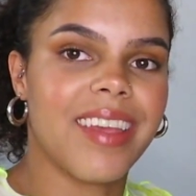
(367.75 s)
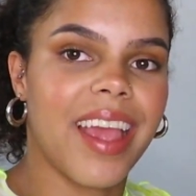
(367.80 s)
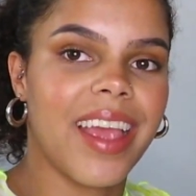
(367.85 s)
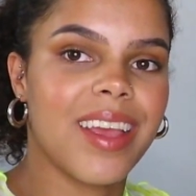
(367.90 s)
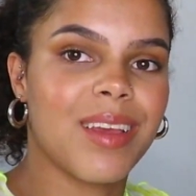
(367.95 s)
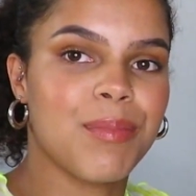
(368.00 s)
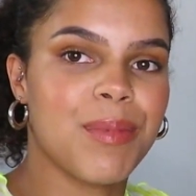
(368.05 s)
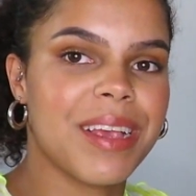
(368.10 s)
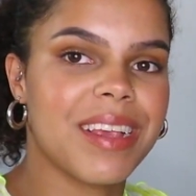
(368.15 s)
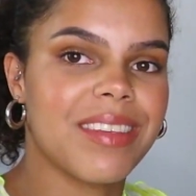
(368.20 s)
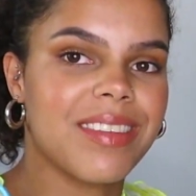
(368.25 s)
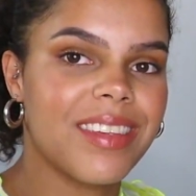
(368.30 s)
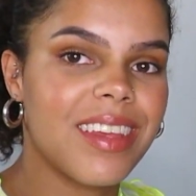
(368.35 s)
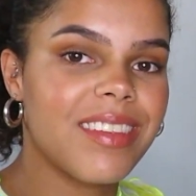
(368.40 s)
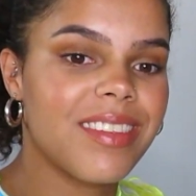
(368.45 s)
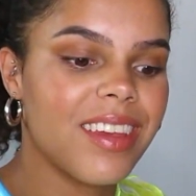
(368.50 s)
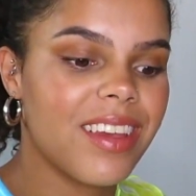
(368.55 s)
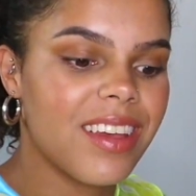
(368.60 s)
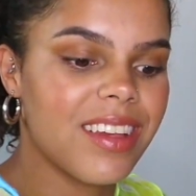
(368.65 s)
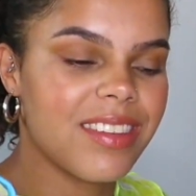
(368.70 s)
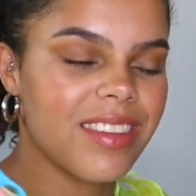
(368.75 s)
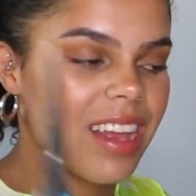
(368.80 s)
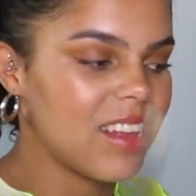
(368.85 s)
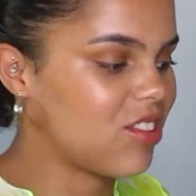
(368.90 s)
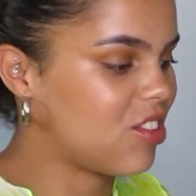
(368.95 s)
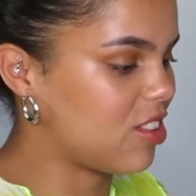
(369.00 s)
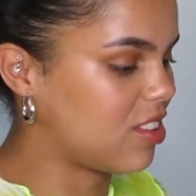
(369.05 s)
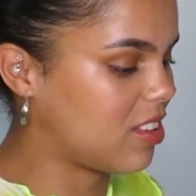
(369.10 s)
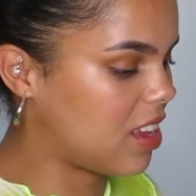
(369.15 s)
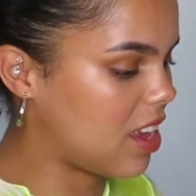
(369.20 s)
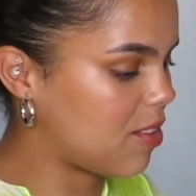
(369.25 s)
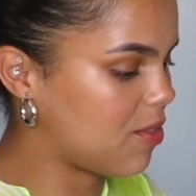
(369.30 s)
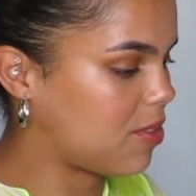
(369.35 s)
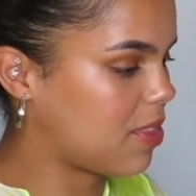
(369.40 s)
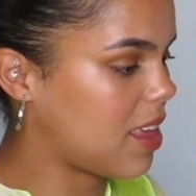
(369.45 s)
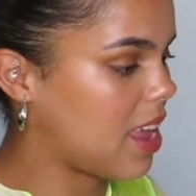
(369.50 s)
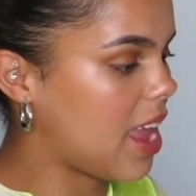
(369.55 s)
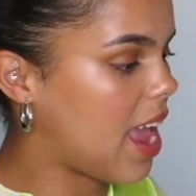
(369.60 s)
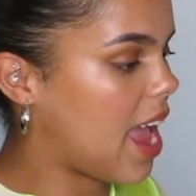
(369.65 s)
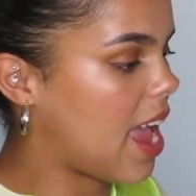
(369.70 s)
take my scissors and just give
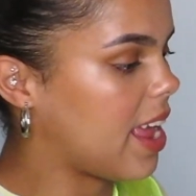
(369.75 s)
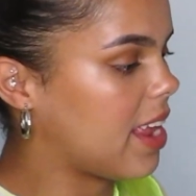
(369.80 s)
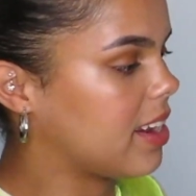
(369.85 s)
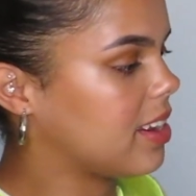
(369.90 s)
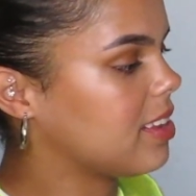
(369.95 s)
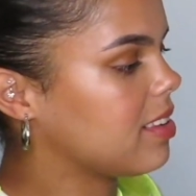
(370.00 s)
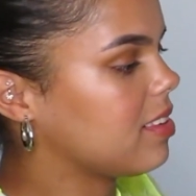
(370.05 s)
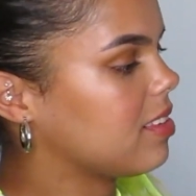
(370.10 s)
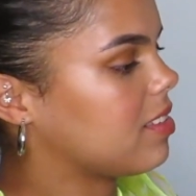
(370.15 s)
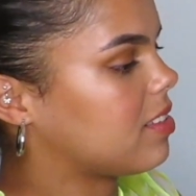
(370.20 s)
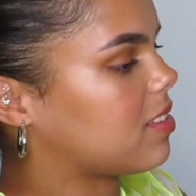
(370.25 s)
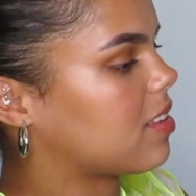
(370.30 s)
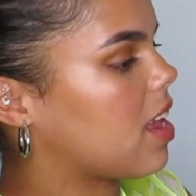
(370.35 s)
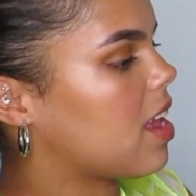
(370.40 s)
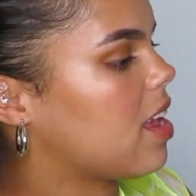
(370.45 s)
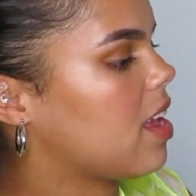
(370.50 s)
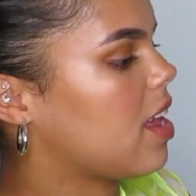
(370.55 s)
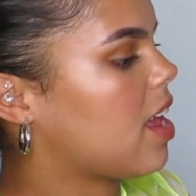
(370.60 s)
the ends